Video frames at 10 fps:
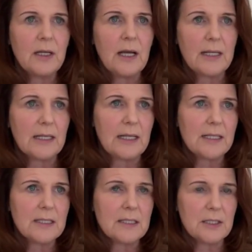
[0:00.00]

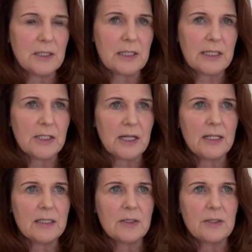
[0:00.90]
adolescence and early
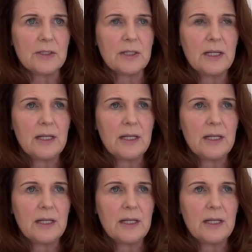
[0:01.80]
childhood.